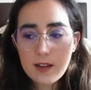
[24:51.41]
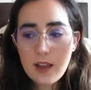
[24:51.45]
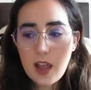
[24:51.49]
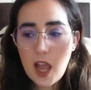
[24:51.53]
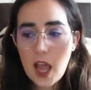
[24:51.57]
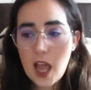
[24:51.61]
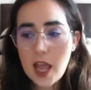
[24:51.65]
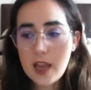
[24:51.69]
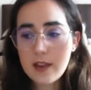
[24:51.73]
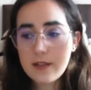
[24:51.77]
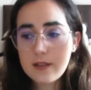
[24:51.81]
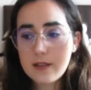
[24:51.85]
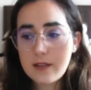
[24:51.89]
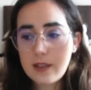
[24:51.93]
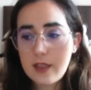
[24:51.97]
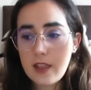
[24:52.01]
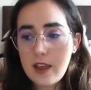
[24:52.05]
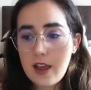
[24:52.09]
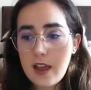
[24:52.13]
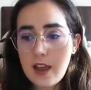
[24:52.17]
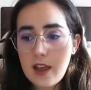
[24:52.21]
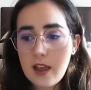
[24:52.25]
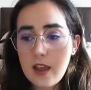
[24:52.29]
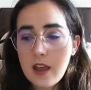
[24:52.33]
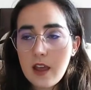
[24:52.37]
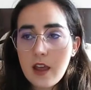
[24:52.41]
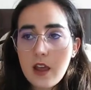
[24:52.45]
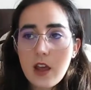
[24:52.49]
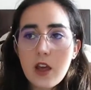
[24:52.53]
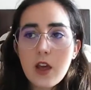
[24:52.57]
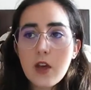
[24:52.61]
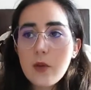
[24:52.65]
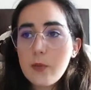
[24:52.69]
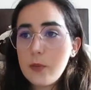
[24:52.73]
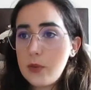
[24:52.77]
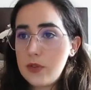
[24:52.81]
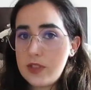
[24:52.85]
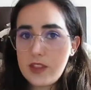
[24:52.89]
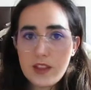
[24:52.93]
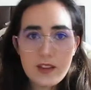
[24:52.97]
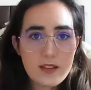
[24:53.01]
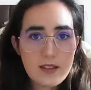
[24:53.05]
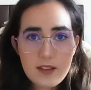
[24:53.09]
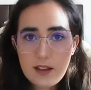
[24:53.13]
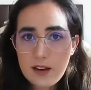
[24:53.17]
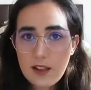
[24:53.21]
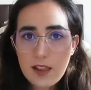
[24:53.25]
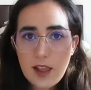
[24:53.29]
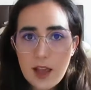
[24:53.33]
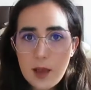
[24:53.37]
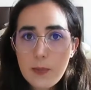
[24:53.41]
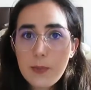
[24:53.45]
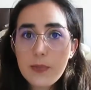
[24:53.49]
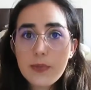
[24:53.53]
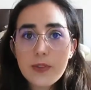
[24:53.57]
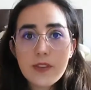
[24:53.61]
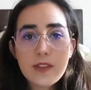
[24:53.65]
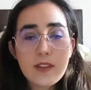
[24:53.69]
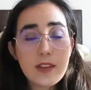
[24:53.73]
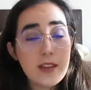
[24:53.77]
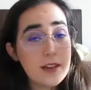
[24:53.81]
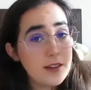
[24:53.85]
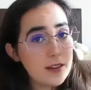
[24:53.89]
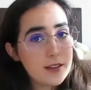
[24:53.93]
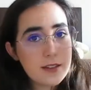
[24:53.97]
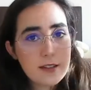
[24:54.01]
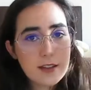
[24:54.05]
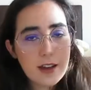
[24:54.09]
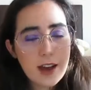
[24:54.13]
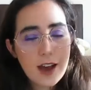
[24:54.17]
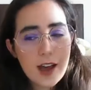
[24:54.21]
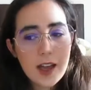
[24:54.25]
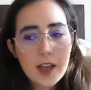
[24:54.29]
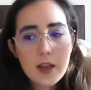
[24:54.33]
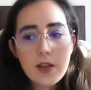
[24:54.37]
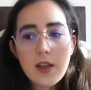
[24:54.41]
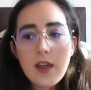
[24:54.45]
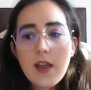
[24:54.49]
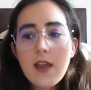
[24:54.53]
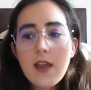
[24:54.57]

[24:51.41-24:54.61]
and they put that satellite in the sky,